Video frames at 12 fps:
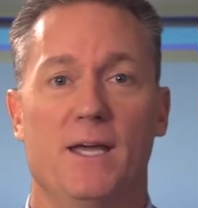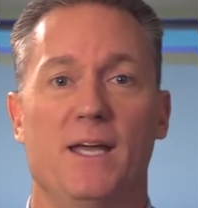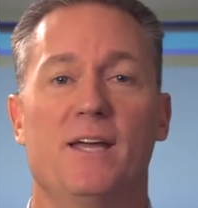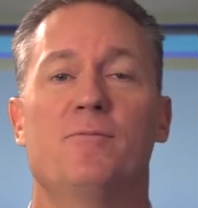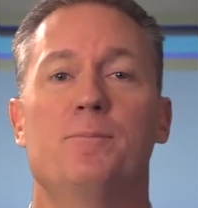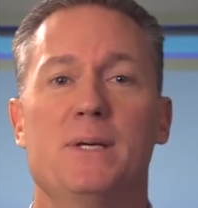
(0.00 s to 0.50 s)

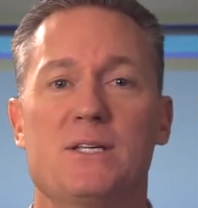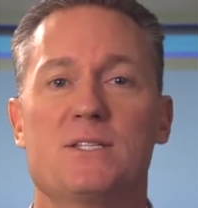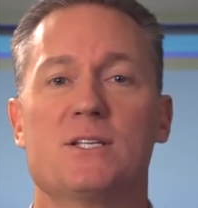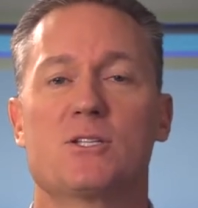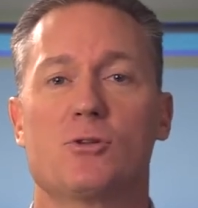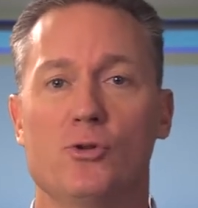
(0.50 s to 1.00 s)
If
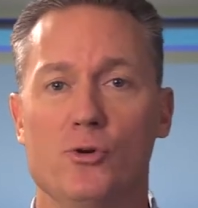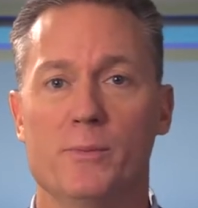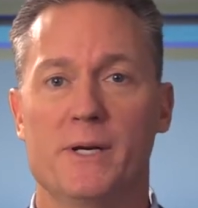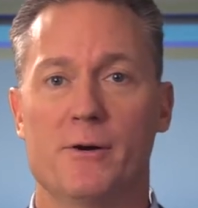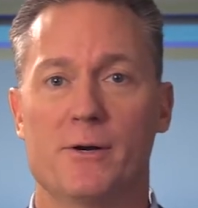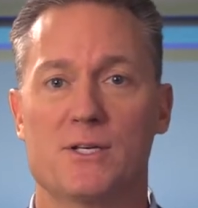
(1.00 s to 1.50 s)
business
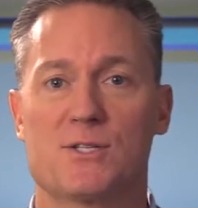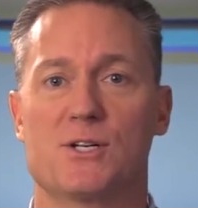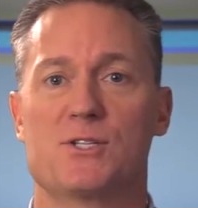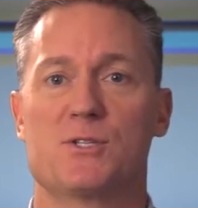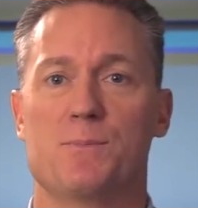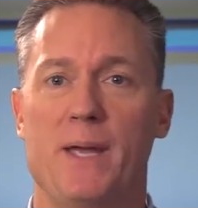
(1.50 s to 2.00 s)
luminaries
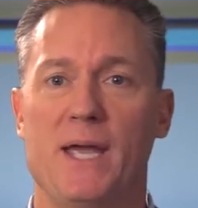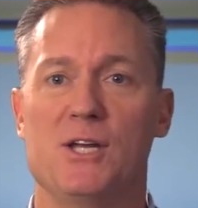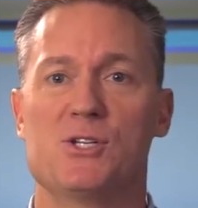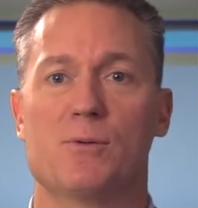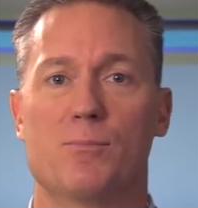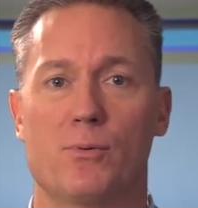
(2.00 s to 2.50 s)
such as
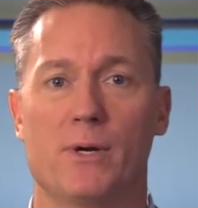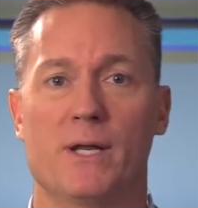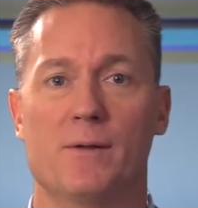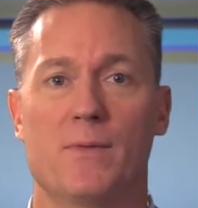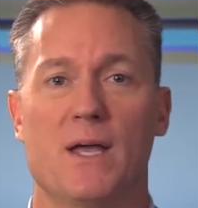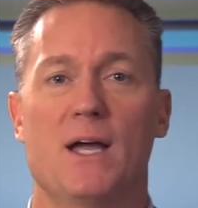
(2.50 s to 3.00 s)
Page and
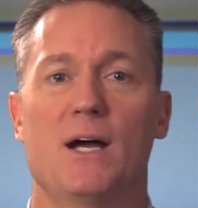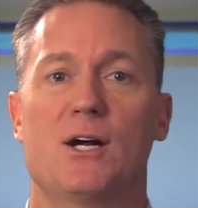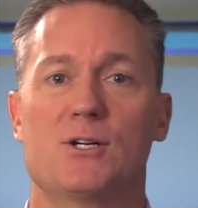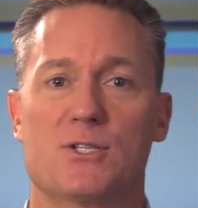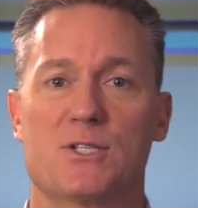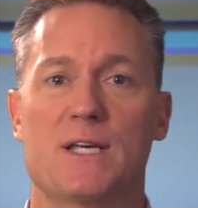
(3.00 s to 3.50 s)
Brin
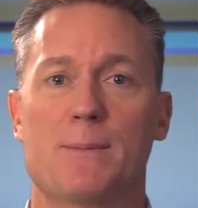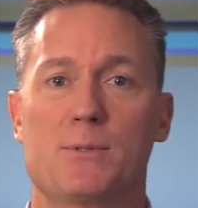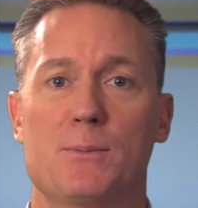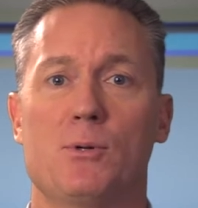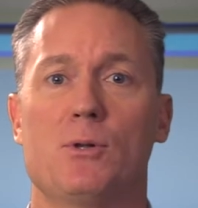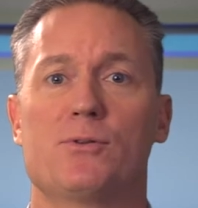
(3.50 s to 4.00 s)
are
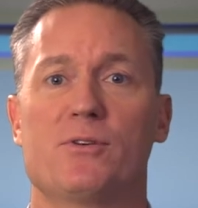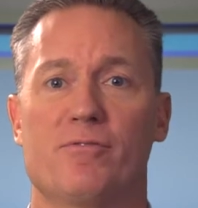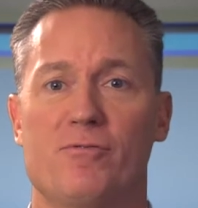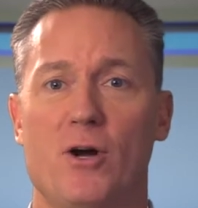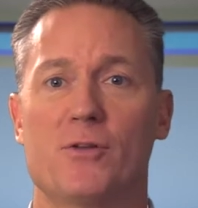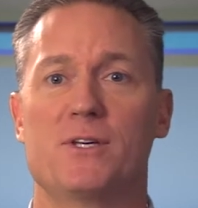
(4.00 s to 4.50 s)
susceptible to
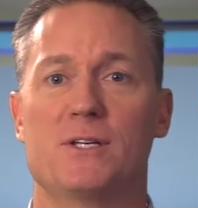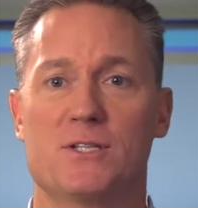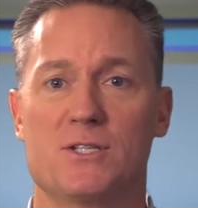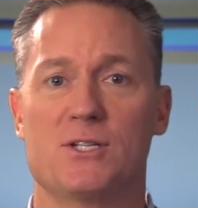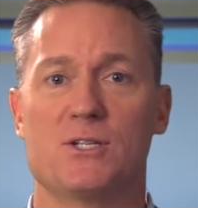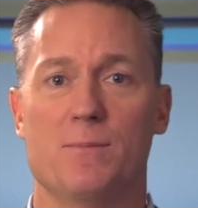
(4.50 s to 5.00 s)
faulty
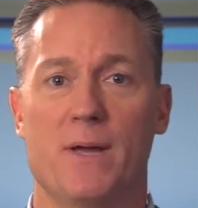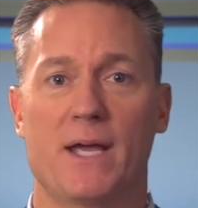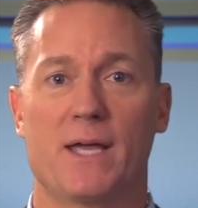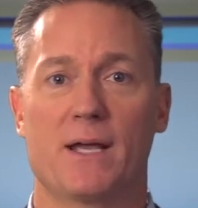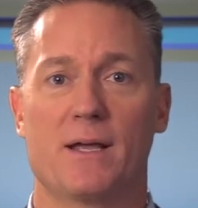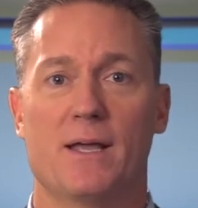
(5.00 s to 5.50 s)

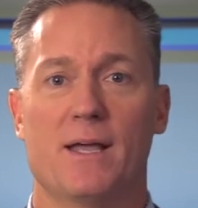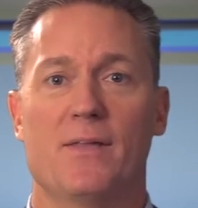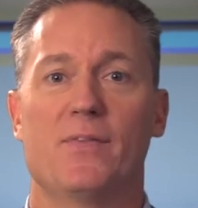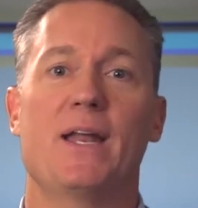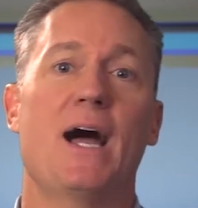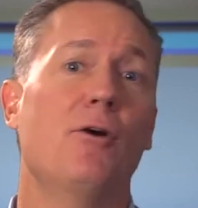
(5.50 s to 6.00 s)
decision-making,
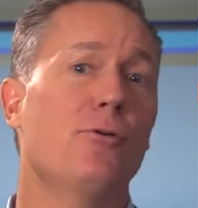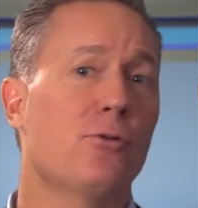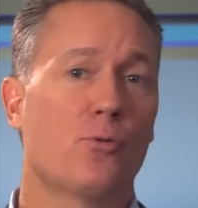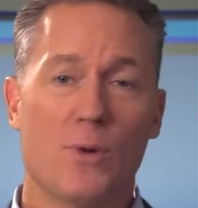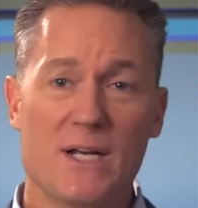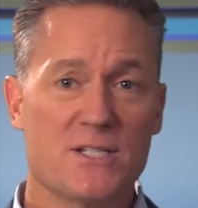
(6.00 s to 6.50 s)
then how do
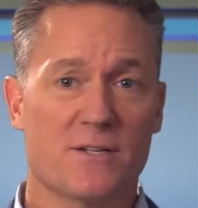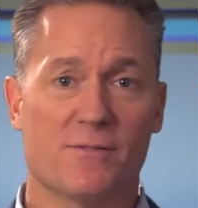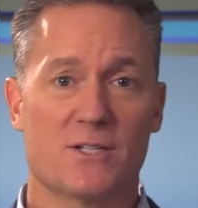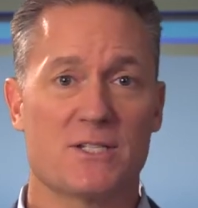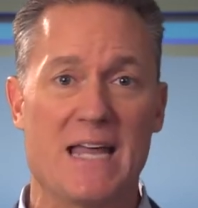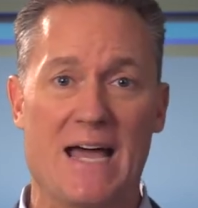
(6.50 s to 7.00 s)
the rest of
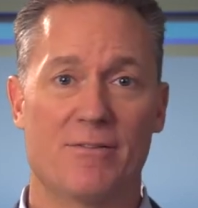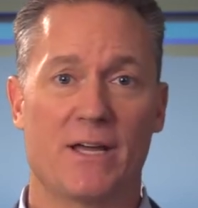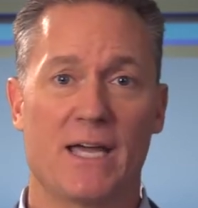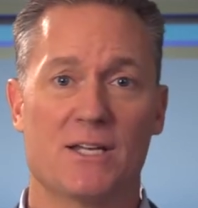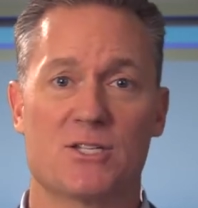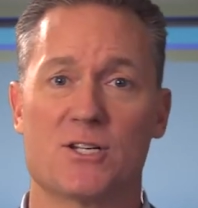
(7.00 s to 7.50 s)
us
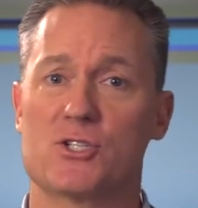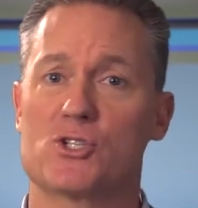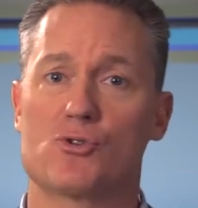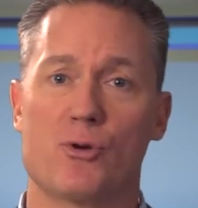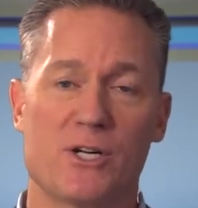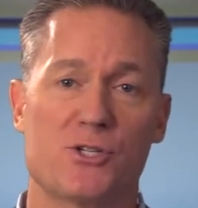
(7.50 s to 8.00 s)
navigate such
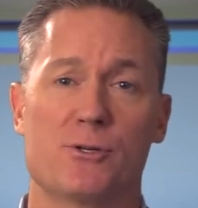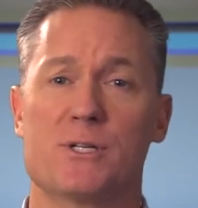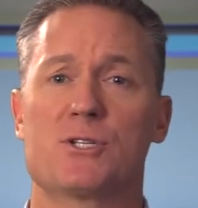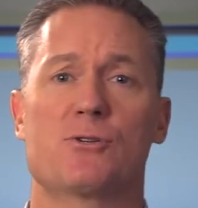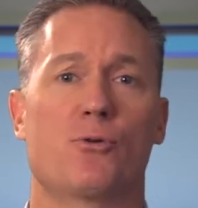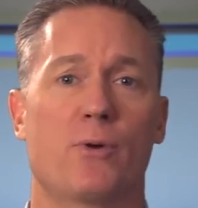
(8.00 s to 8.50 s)

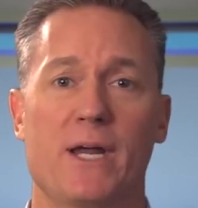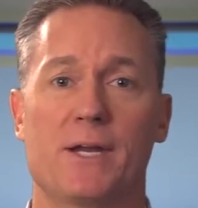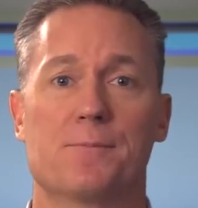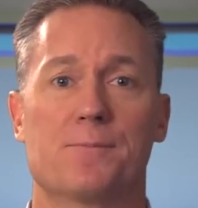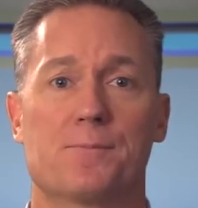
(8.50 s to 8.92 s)
treacherous terrain?